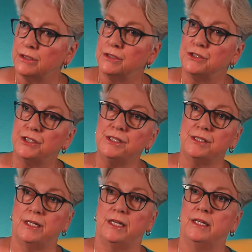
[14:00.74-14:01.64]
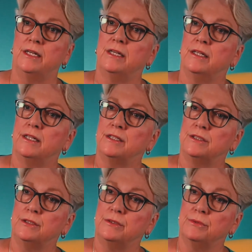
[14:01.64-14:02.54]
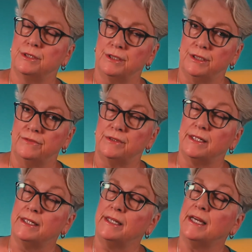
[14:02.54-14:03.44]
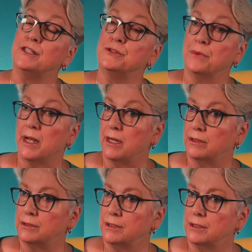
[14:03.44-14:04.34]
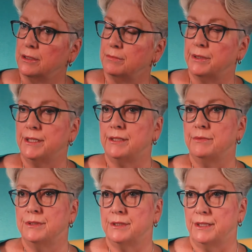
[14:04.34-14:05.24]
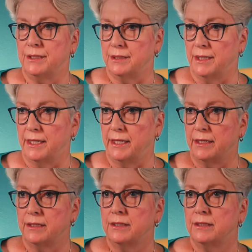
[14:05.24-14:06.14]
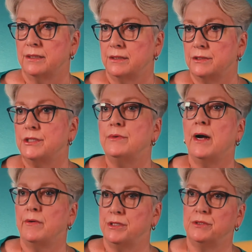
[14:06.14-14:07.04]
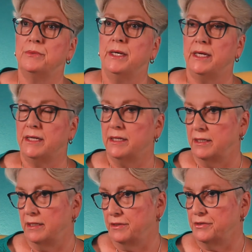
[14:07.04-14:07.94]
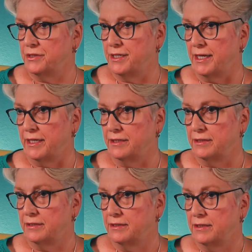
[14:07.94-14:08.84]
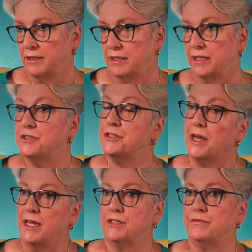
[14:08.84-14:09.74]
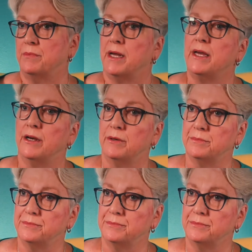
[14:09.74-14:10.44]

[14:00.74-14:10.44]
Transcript: She said that she received that he had drowned, but he was in a lake two hours away in another state, and she asked for my help.